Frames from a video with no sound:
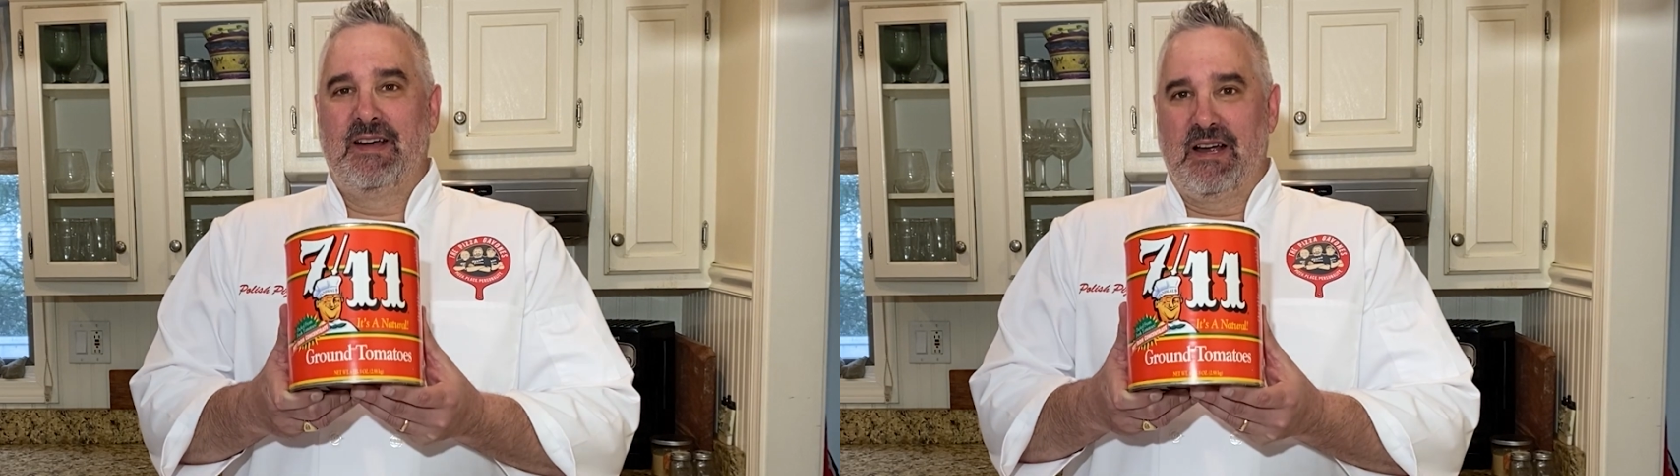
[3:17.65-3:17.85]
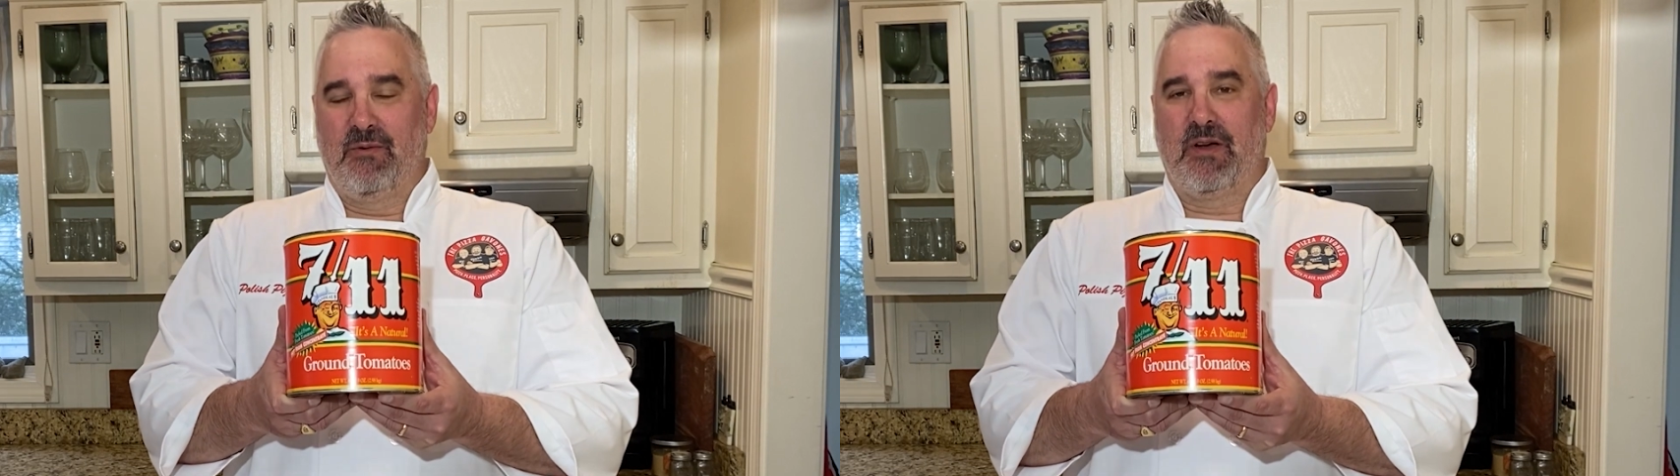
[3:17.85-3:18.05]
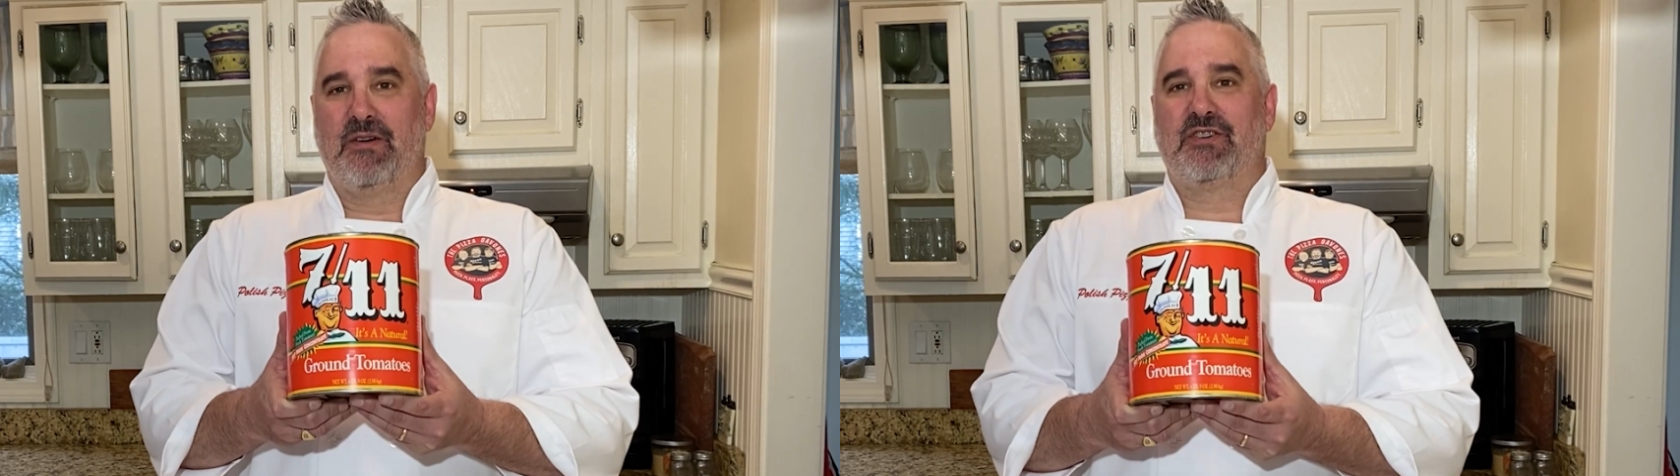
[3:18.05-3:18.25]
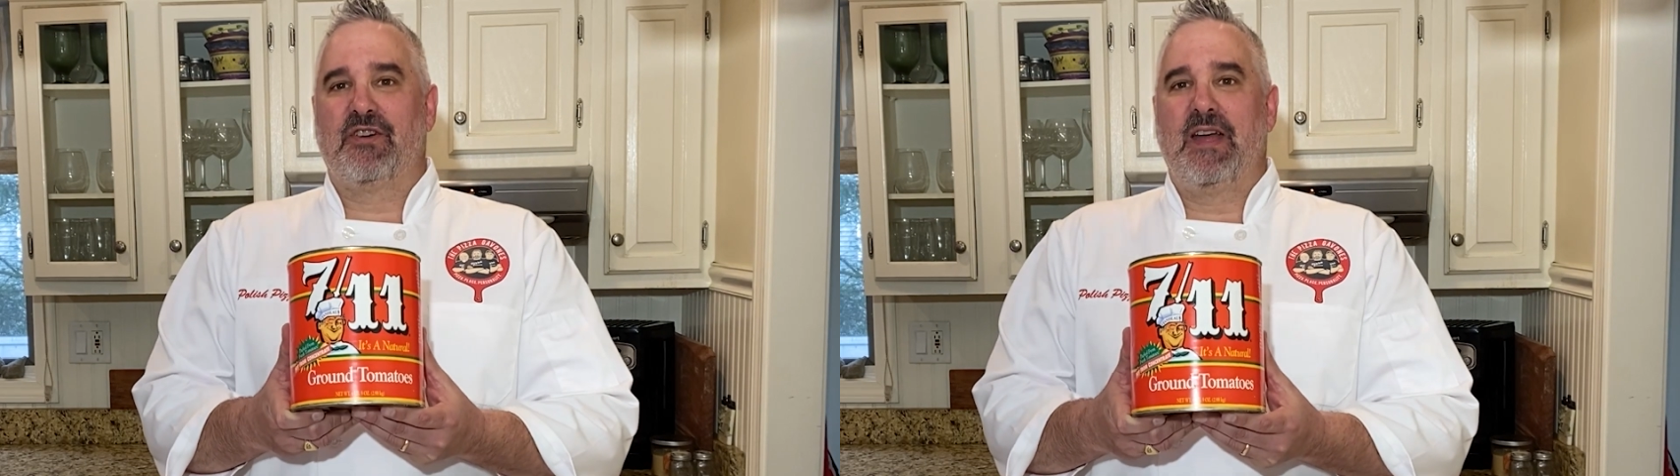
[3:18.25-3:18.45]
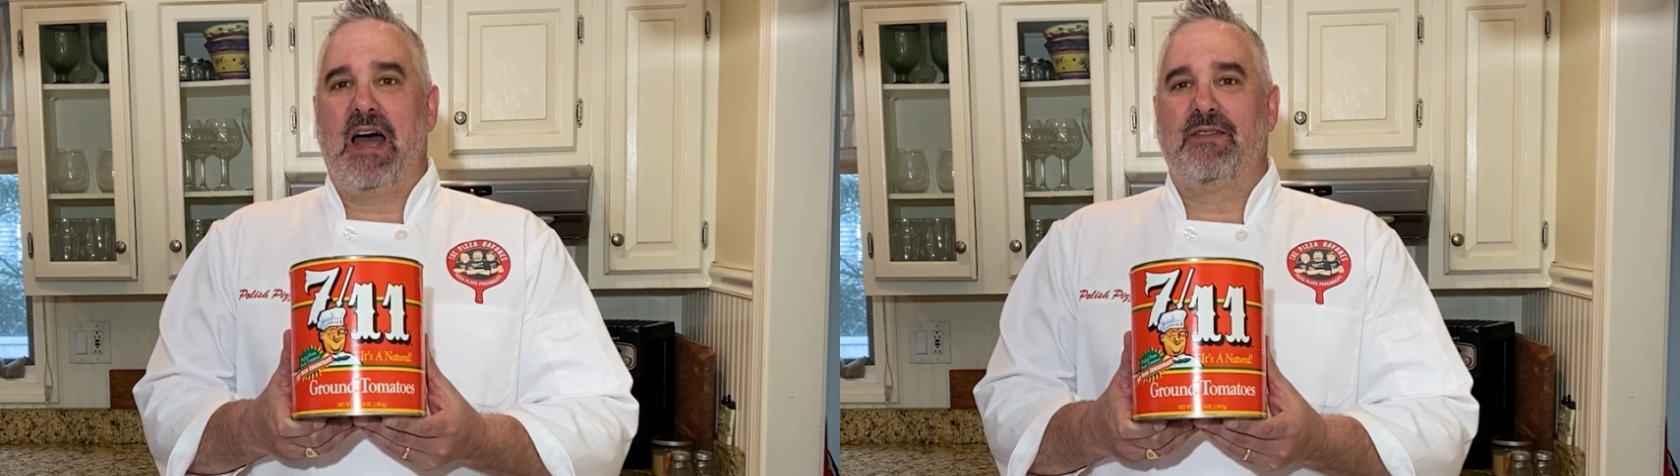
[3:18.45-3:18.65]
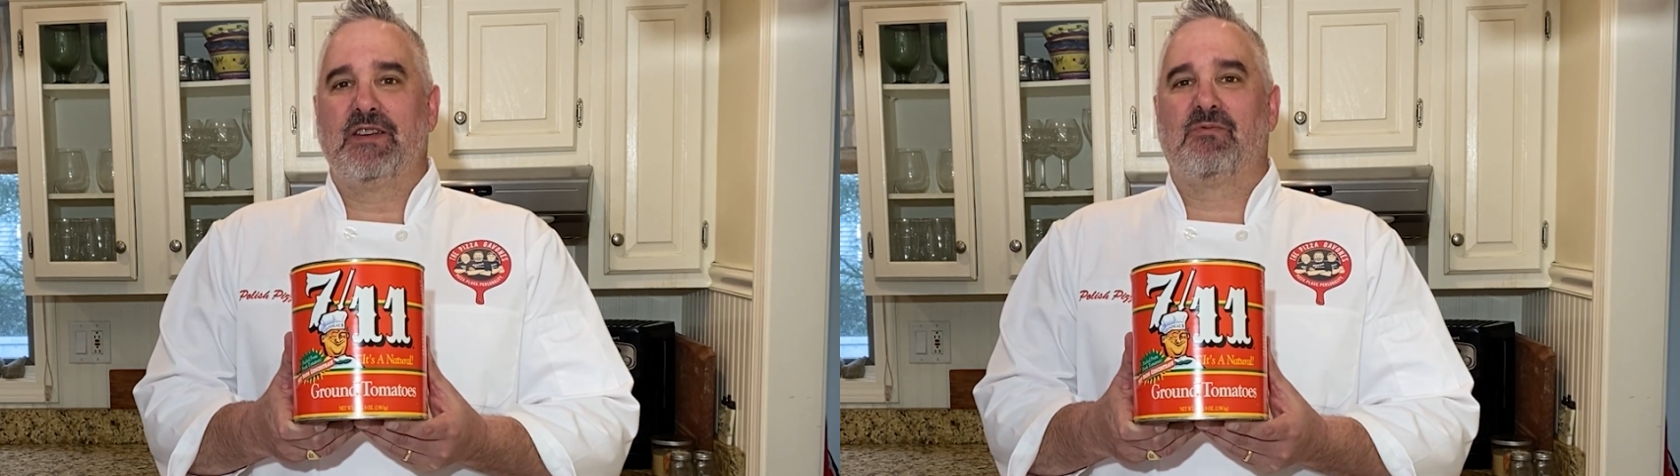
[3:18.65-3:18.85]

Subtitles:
and we're going to show you how these